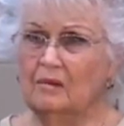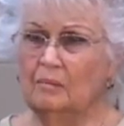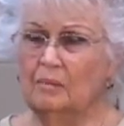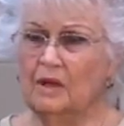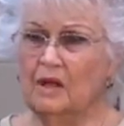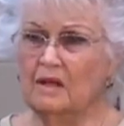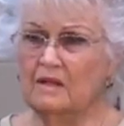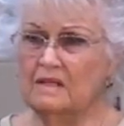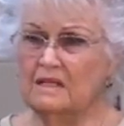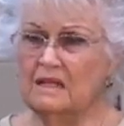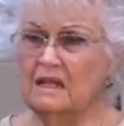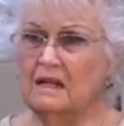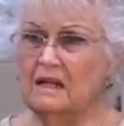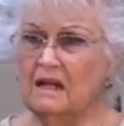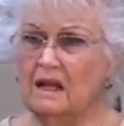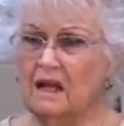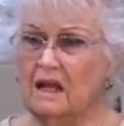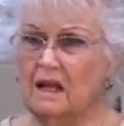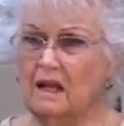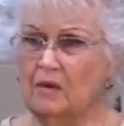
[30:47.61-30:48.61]
Paul
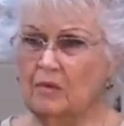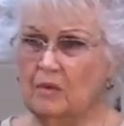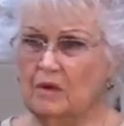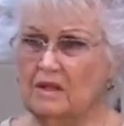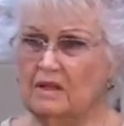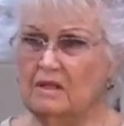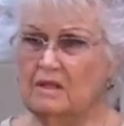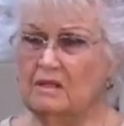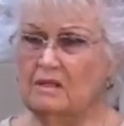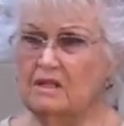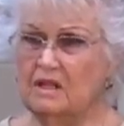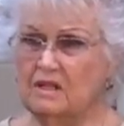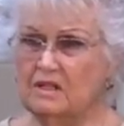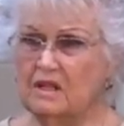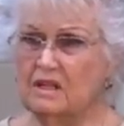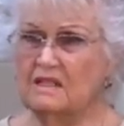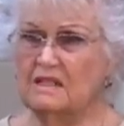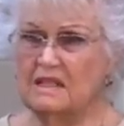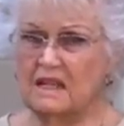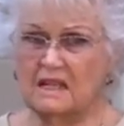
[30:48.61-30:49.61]
said,
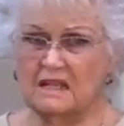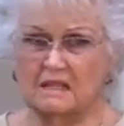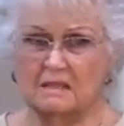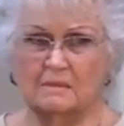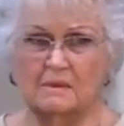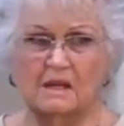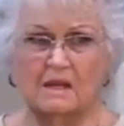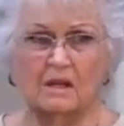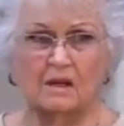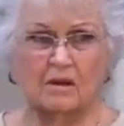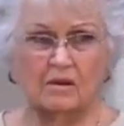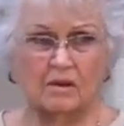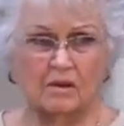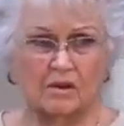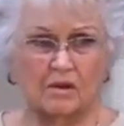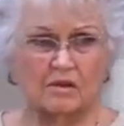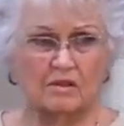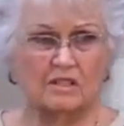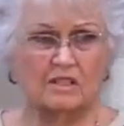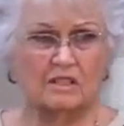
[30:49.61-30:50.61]
Chuck has asked me to go to
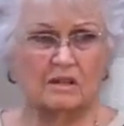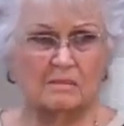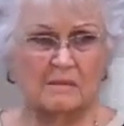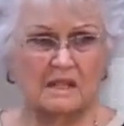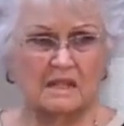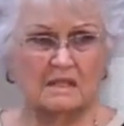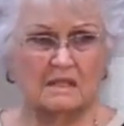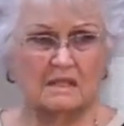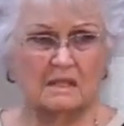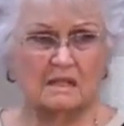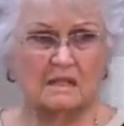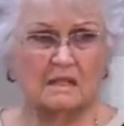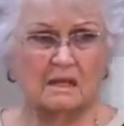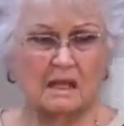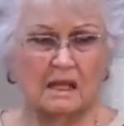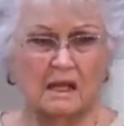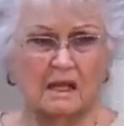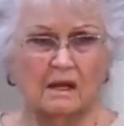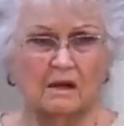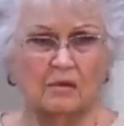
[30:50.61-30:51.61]
Costa Mesa
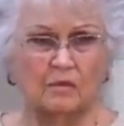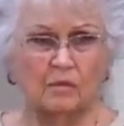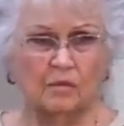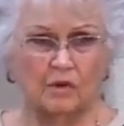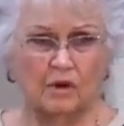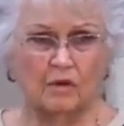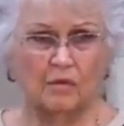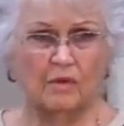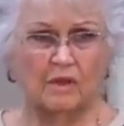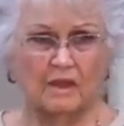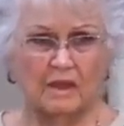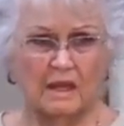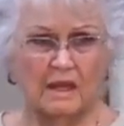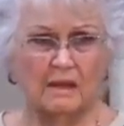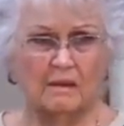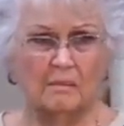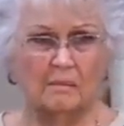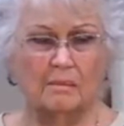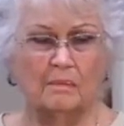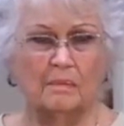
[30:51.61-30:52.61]
and work with
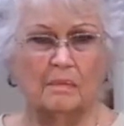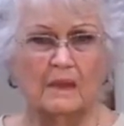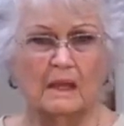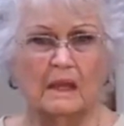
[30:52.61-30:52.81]
him.